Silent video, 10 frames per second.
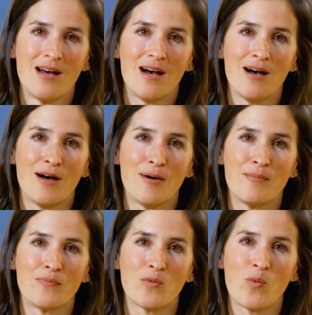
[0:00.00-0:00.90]

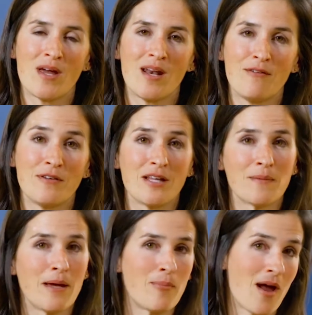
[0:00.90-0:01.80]
When I feel
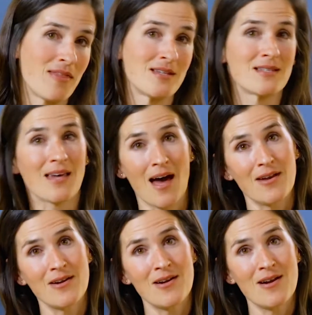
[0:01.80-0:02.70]
like my breath is
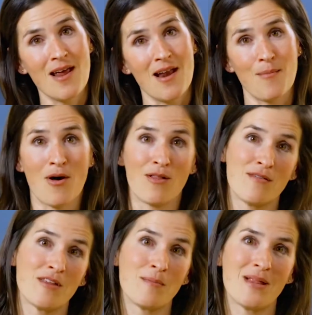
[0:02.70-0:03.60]
scattered and I'm all
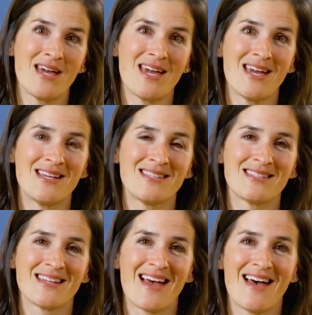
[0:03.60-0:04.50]
over the
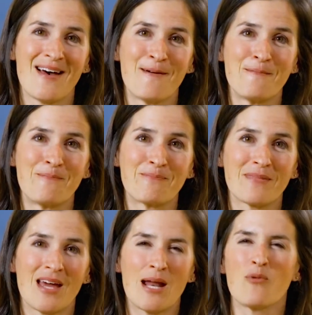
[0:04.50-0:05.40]
place and
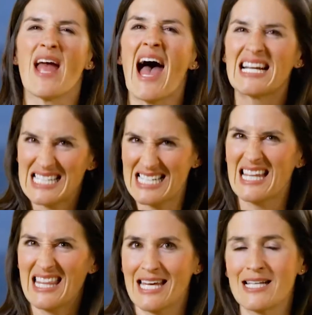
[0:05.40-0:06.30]
I'm reacting
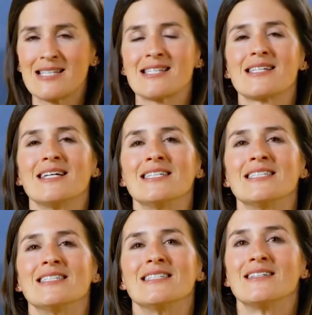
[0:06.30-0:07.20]
to things,
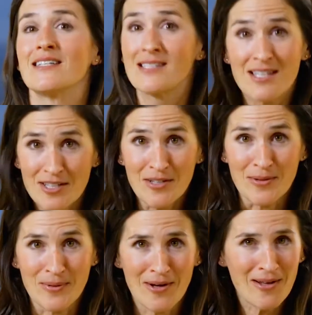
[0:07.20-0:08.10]
because I
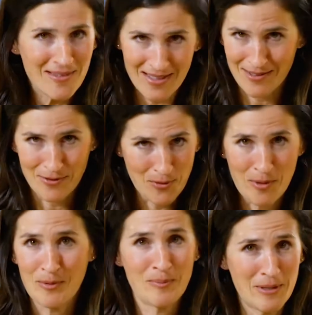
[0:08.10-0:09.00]
do. We're all like
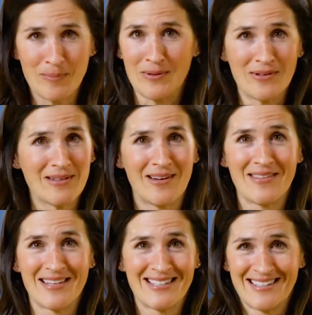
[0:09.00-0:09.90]
normal people
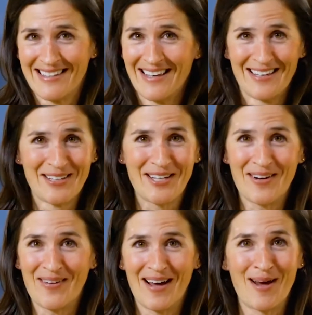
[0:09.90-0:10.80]
on this.
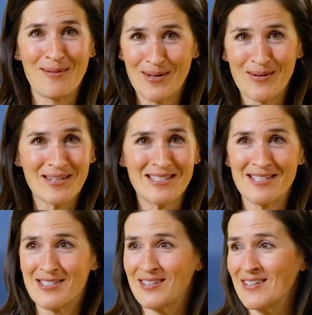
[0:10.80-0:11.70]
I'm a yoga
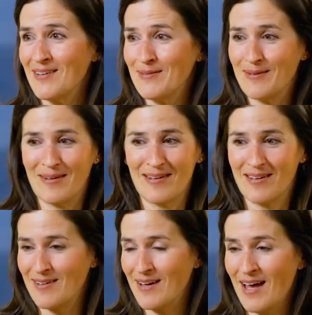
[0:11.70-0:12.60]
teacher.
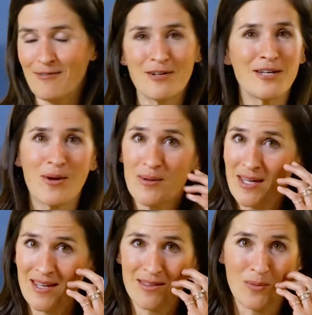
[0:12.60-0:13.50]
Every
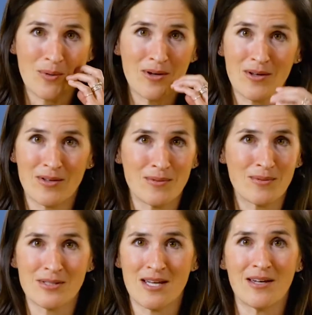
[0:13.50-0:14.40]
yogi in the world
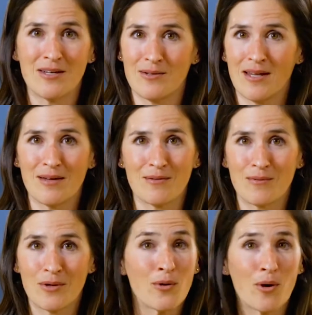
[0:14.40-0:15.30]
will tell you, like,
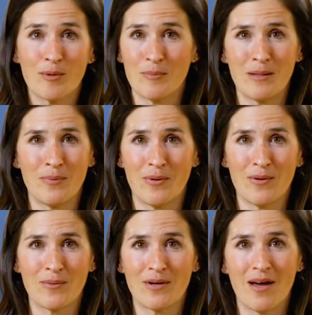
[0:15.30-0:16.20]
we're normal
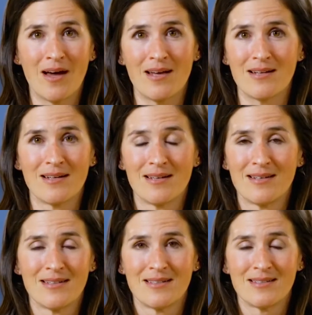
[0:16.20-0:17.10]
people. We're not
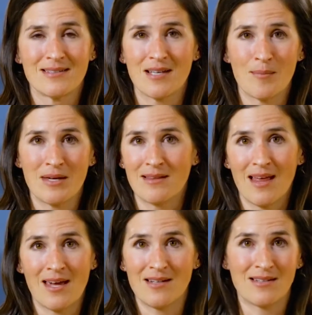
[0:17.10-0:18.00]
some
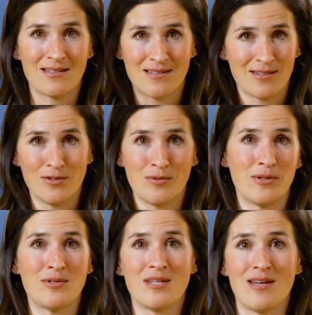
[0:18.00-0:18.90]
enlightened
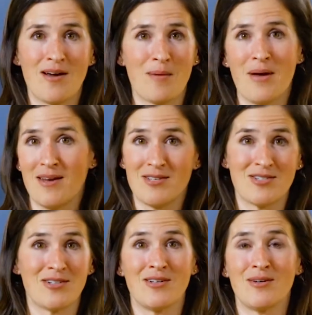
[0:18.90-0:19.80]
guru sitting on a
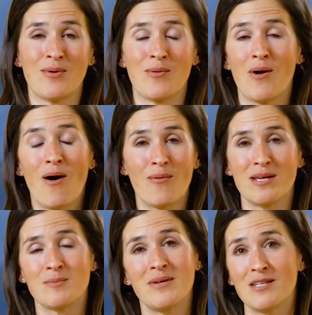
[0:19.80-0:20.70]
pedestal where we're
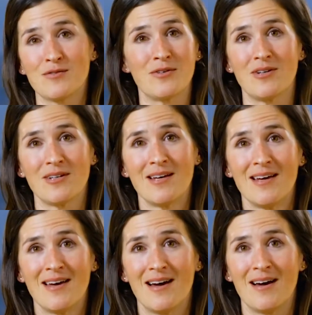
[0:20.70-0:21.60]
always peaceful.
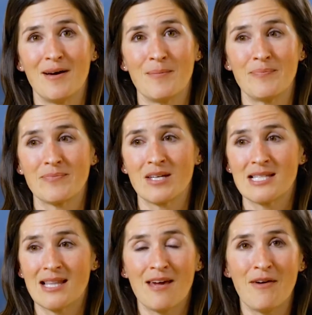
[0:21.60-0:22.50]

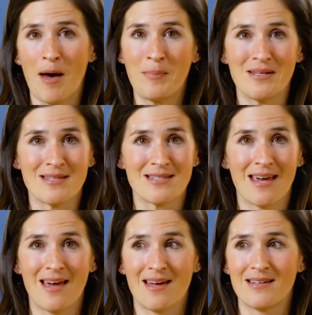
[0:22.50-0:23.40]
Because life happens.
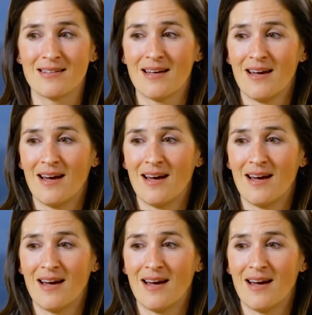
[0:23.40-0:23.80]
And